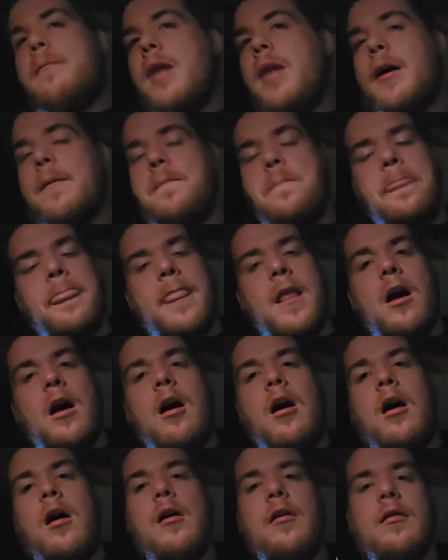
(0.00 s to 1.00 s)
But
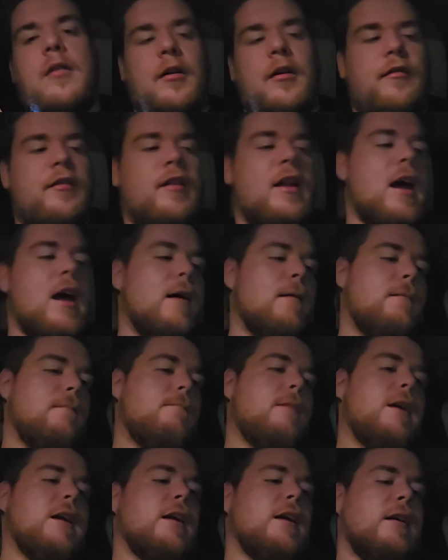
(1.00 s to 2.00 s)
all of that
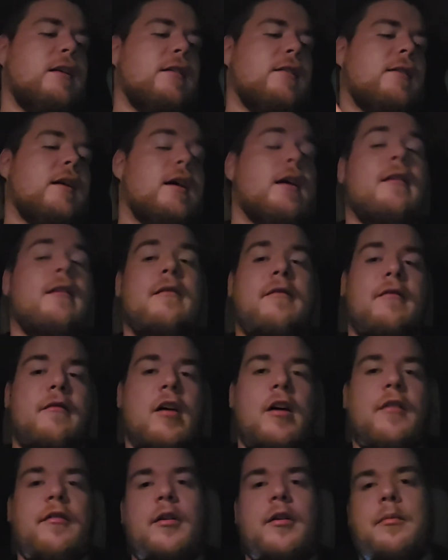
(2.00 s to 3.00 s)
being said,
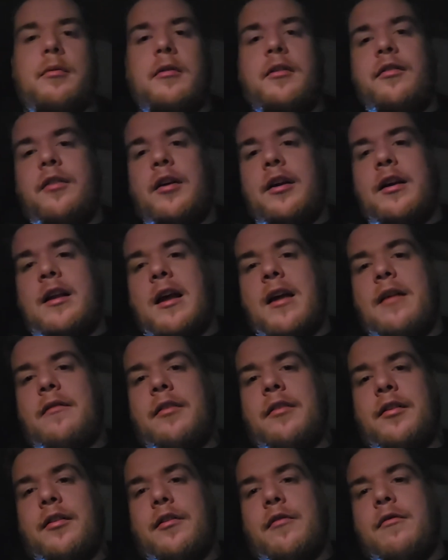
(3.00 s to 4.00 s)
love and appreciate
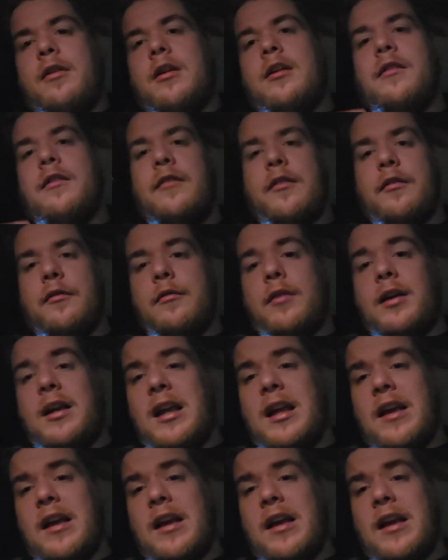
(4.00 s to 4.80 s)
every single one of you.